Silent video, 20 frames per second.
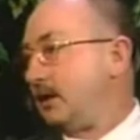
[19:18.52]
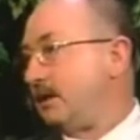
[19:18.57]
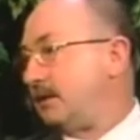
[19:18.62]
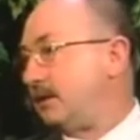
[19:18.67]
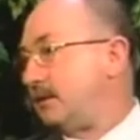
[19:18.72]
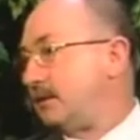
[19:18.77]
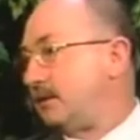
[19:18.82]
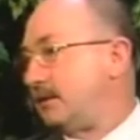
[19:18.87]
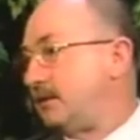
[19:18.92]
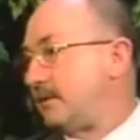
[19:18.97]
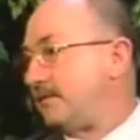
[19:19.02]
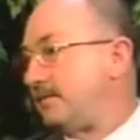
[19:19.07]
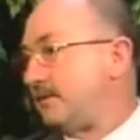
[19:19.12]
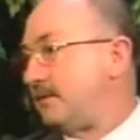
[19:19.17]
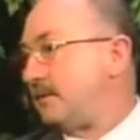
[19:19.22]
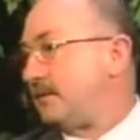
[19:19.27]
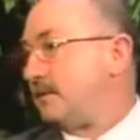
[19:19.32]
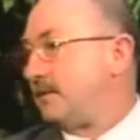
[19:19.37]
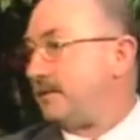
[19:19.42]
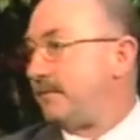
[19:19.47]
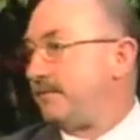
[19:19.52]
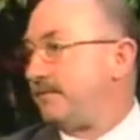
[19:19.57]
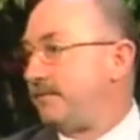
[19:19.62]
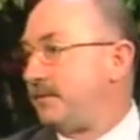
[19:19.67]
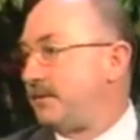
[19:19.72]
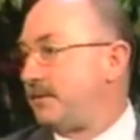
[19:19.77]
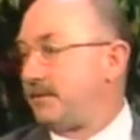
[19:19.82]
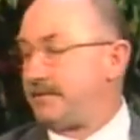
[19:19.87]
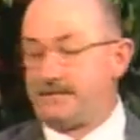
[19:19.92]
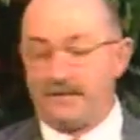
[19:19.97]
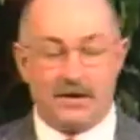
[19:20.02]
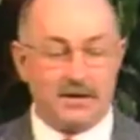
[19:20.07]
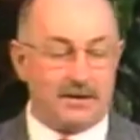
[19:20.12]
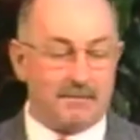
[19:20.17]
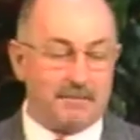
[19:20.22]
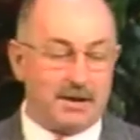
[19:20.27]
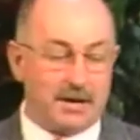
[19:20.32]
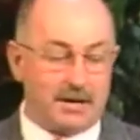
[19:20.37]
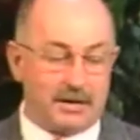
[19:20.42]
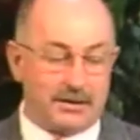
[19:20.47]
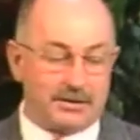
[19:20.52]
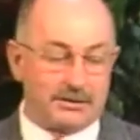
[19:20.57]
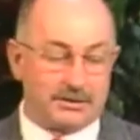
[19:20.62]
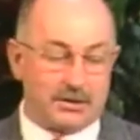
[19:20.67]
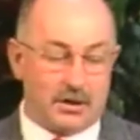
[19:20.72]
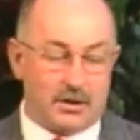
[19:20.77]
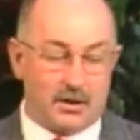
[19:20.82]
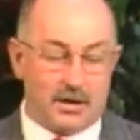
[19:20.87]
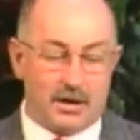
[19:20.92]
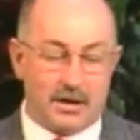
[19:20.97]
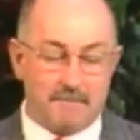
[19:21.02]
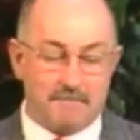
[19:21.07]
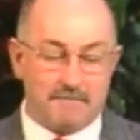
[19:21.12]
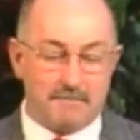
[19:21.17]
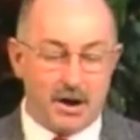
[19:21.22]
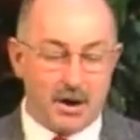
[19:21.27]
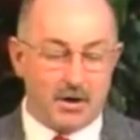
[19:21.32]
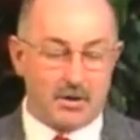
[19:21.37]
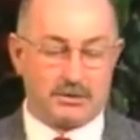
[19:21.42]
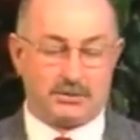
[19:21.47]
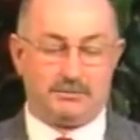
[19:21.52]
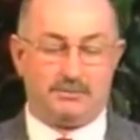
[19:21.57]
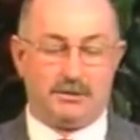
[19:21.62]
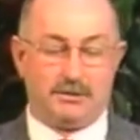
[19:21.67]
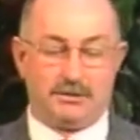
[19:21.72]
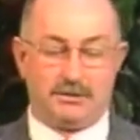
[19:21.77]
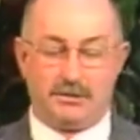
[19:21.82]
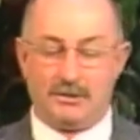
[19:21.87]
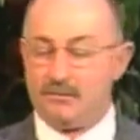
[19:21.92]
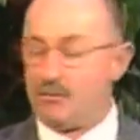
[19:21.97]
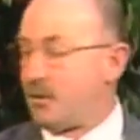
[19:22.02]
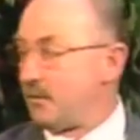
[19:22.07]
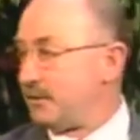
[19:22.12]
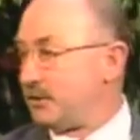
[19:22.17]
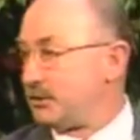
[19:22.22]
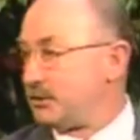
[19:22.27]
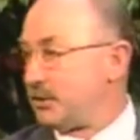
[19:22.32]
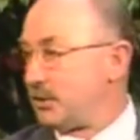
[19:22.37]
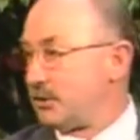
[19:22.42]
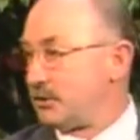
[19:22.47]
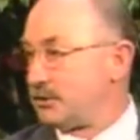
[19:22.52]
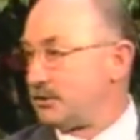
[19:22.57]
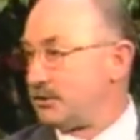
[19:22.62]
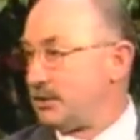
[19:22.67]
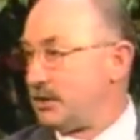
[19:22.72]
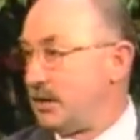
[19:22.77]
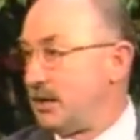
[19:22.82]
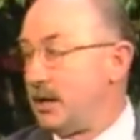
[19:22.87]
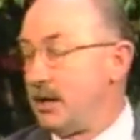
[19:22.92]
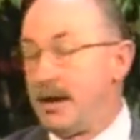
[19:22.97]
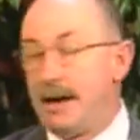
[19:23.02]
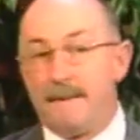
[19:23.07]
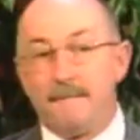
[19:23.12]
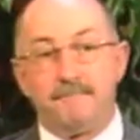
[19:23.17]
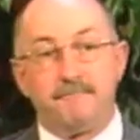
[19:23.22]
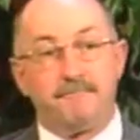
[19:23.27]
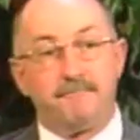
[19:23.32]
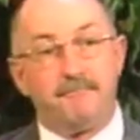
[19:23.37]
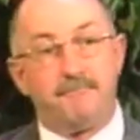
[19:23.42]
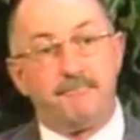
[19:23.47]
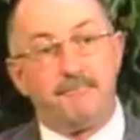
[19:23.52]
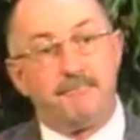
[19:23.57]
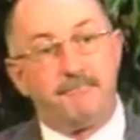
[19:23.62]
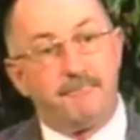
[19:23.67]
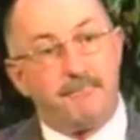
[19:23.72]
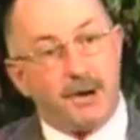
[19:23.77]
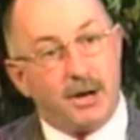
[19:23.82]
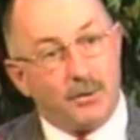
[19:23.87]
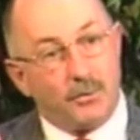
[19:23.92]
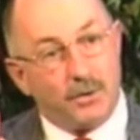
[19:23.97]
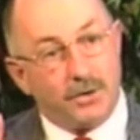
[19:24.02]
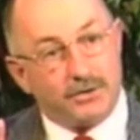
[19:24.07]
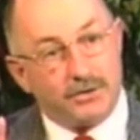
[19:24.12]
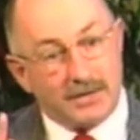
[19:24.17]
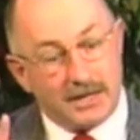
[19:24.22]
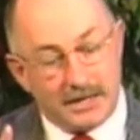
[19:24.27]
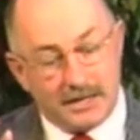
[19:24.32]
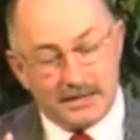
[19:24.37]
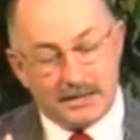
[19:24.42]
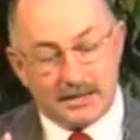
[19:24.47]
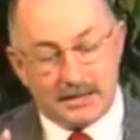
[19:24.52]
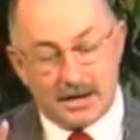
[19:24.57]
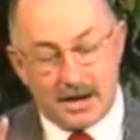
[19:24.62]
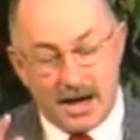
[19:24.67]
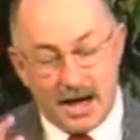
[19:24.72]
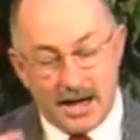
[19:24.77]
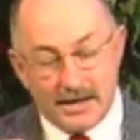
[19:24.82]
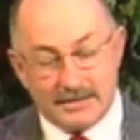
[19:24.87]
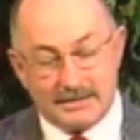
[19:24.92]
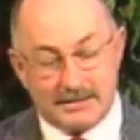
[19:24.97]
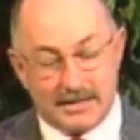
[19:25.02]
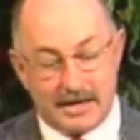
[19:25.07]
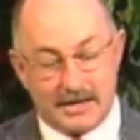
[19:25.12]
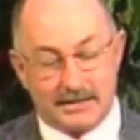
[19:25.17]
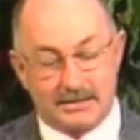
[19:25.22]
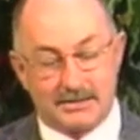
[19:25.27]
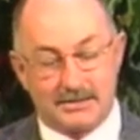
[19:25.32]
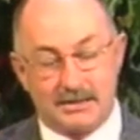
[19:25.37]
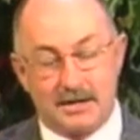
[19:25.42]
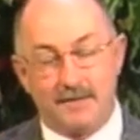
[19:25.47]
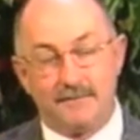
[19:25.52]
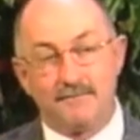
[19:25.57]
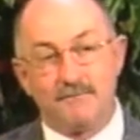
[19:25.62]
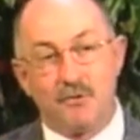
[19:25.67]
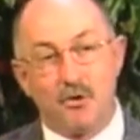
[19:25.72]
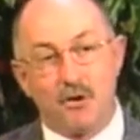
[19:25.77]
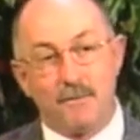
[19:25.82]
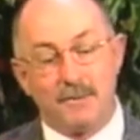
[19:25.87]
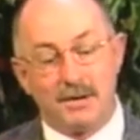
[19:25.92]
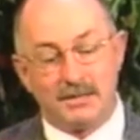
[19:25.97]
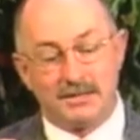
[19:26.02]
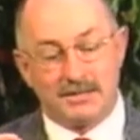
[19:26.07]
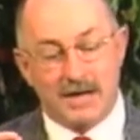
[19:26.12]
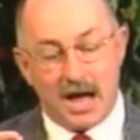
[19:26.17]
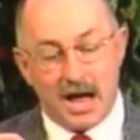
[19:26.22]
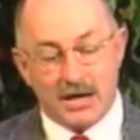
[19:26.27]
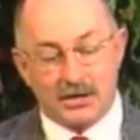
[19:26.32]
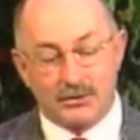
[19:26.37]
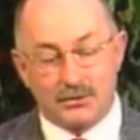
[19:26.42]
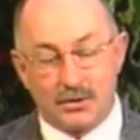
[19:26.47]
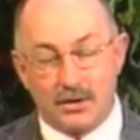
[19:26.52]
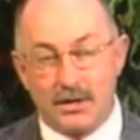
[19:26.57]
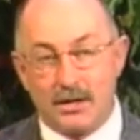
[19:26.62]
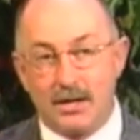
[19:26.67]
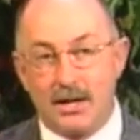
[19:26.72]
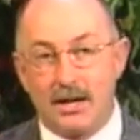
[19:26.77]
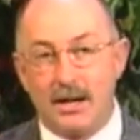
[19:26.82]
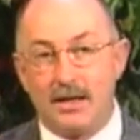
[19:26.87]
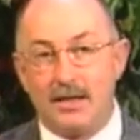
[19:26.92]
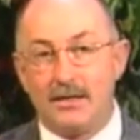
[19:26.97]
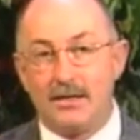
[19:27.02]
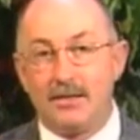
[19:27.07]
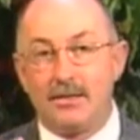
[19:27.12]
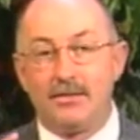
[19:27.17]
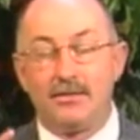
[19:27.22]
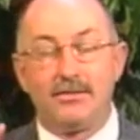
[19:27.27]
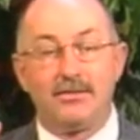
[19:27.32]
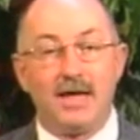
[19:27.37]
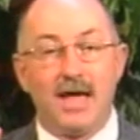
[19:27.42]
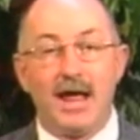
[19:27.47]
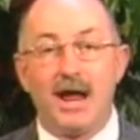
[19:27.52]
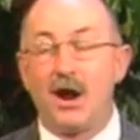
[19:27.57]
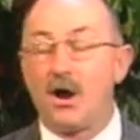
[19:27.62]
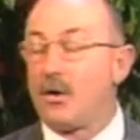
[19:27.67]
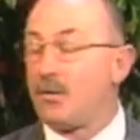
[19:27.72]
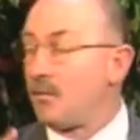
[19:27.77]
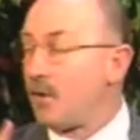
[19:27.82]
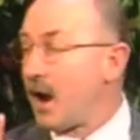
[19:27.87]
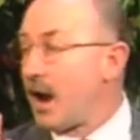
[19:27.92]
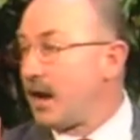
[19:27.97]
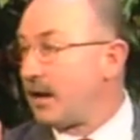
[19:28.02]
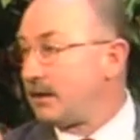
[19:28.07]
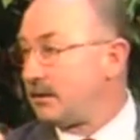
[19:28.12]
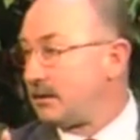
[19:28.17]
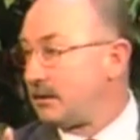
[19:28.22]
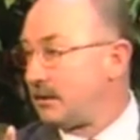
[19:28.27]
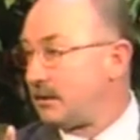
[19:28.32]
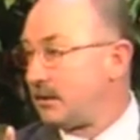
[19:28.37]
the fundamentalists are an embarrassment to the Mormon Church. But within the context of Mormon doctrine, they are right.